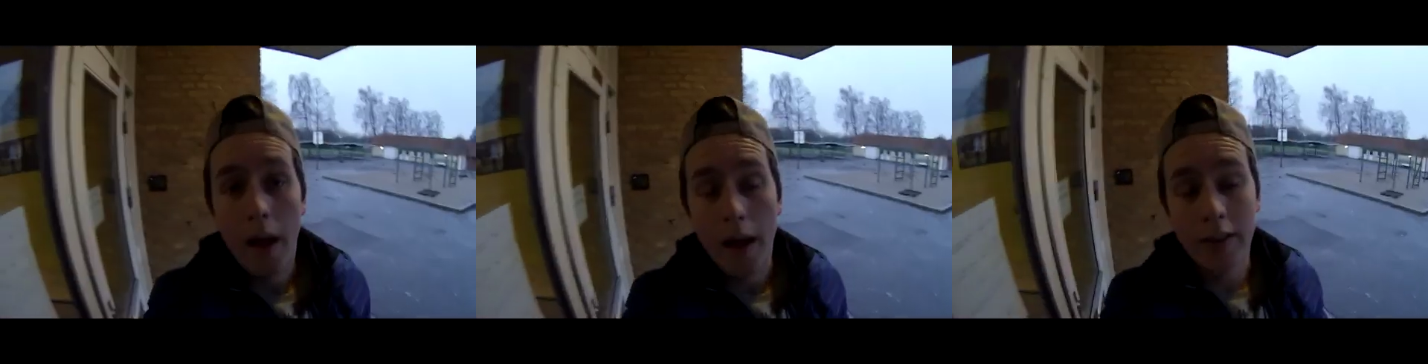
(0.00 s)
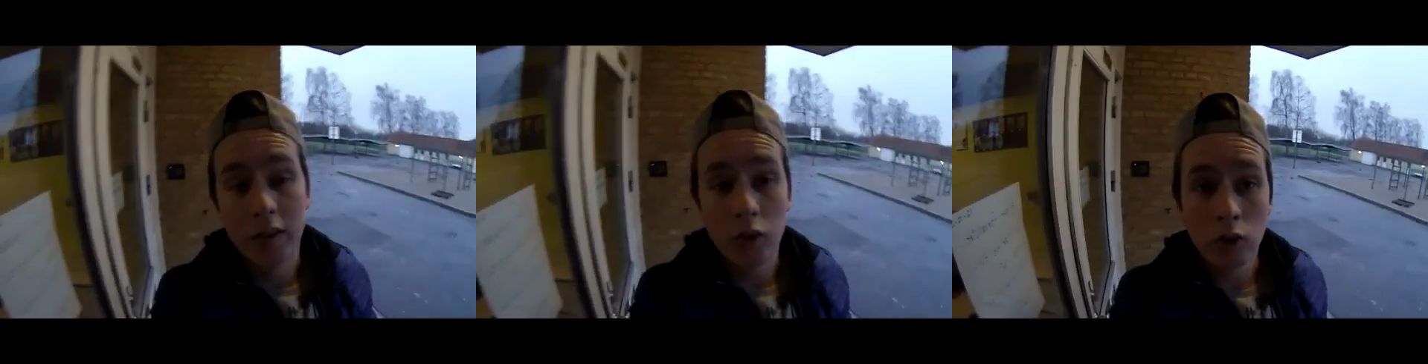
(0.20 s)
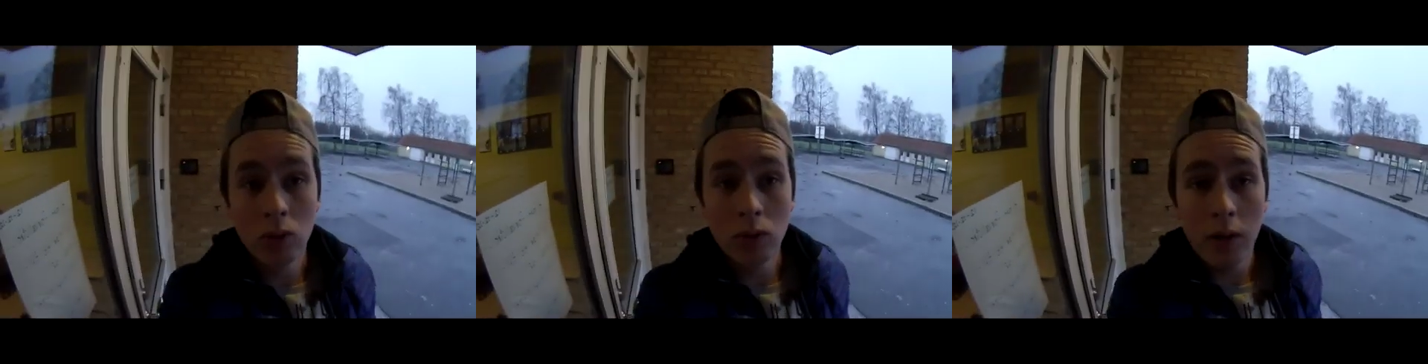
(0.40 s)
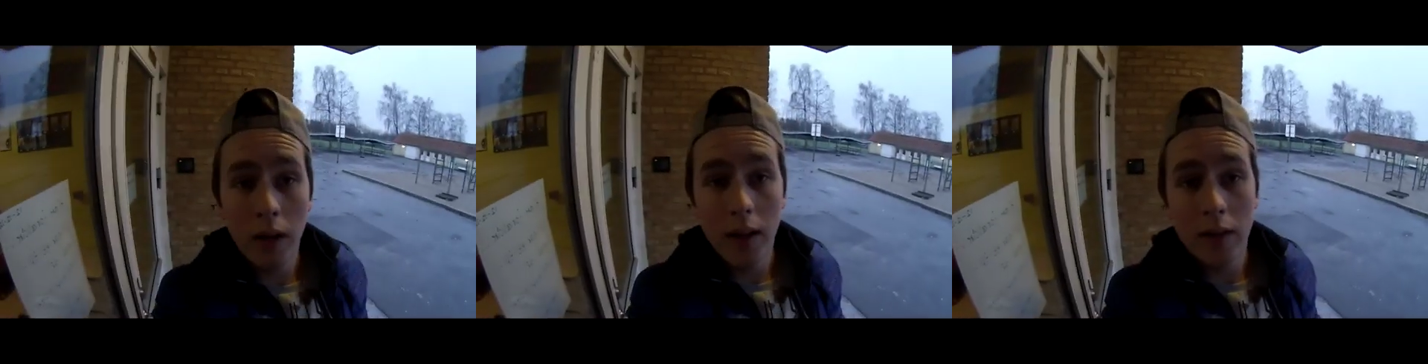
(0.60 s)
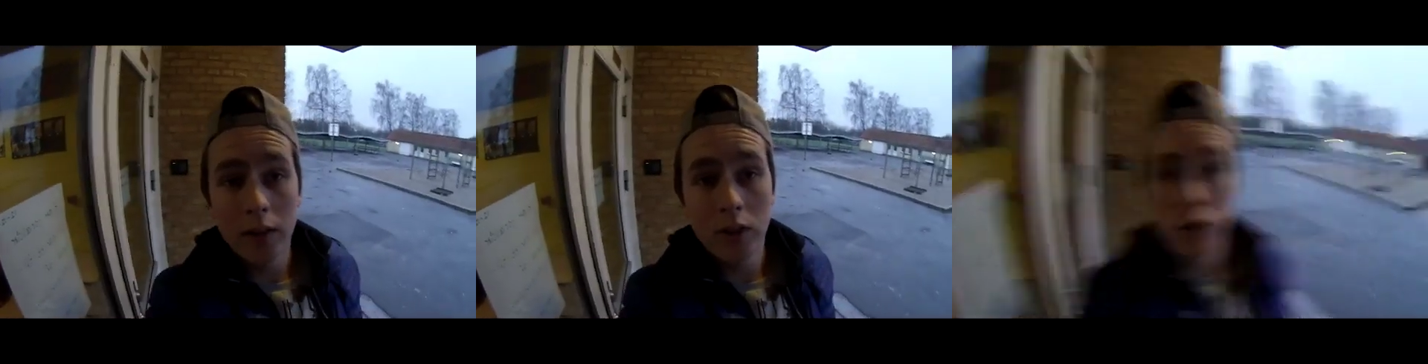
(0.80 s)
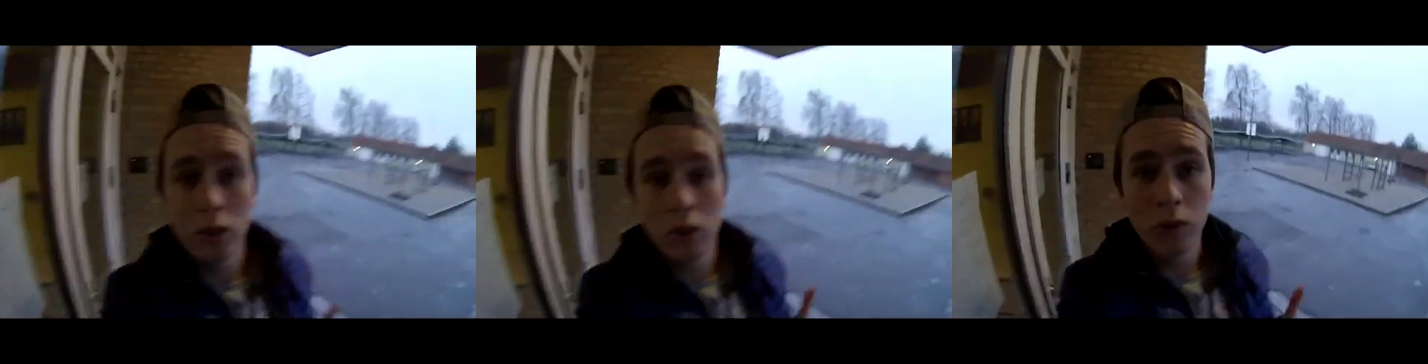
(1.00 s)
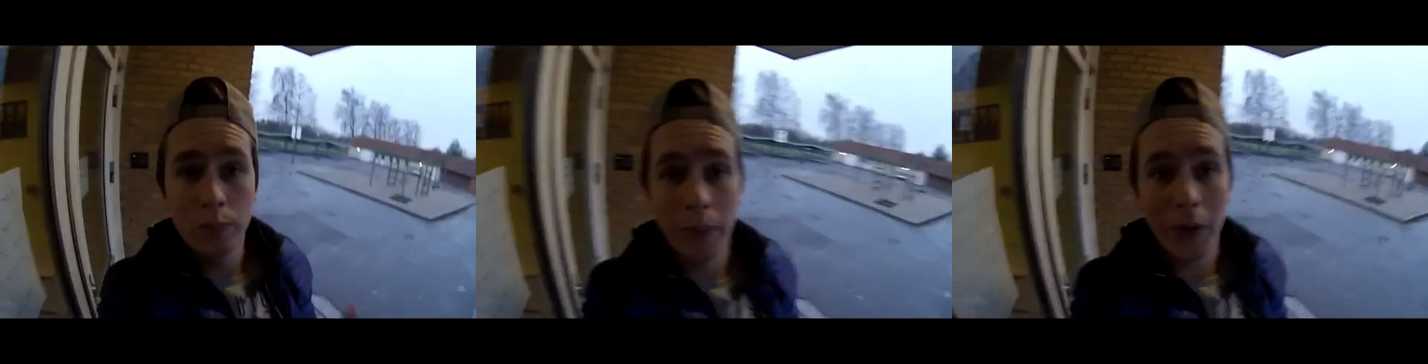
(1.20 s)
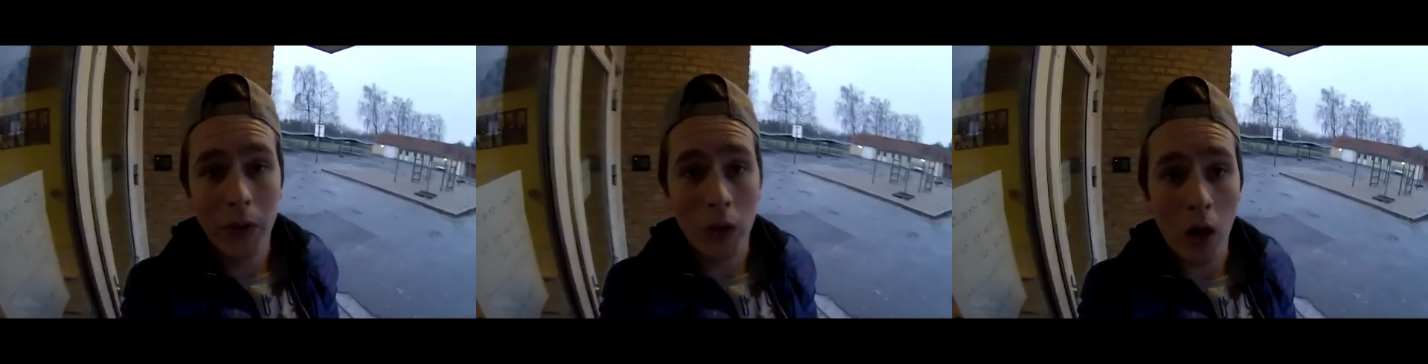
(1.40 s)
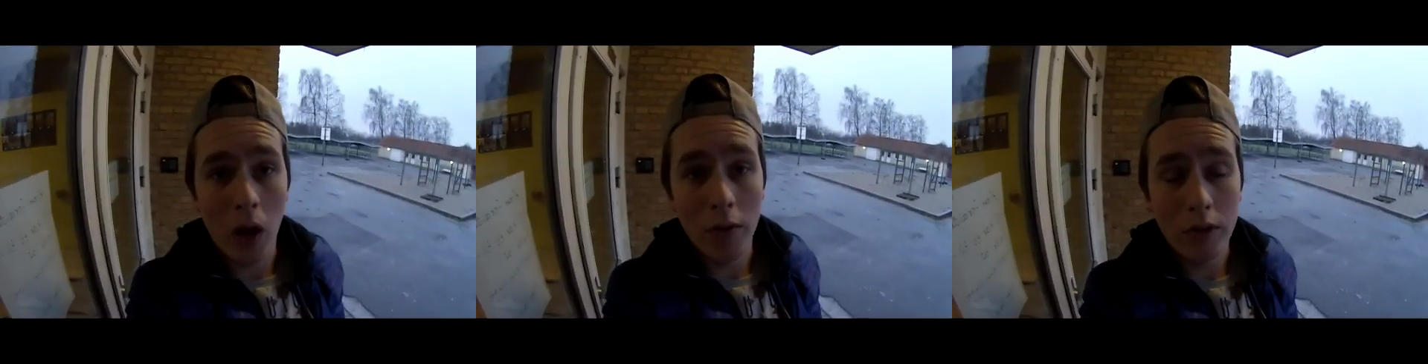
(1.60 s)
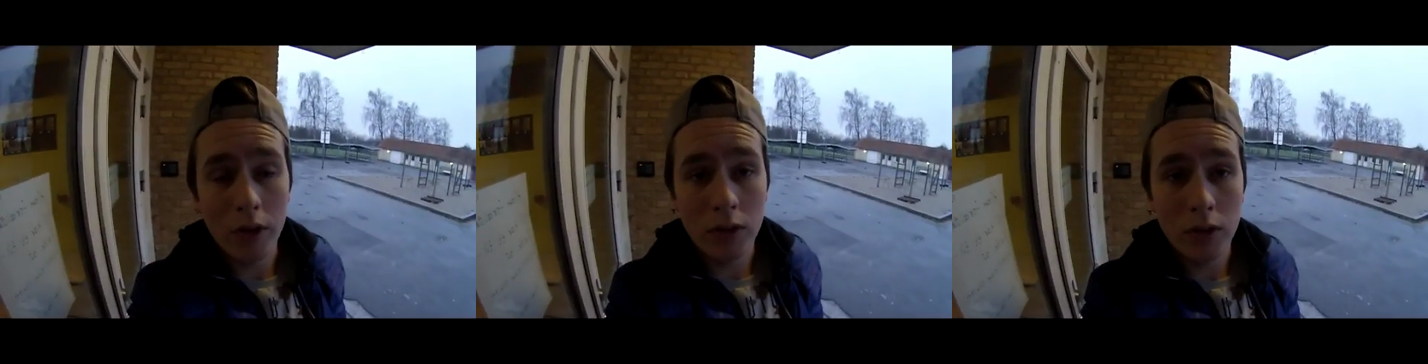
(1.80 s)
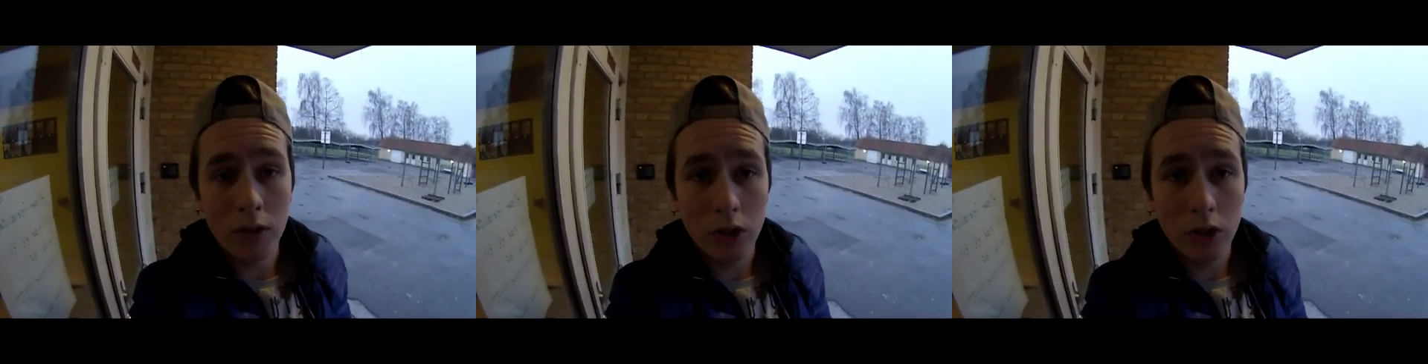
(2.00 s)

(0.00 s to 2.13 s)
As soon as you build the confidence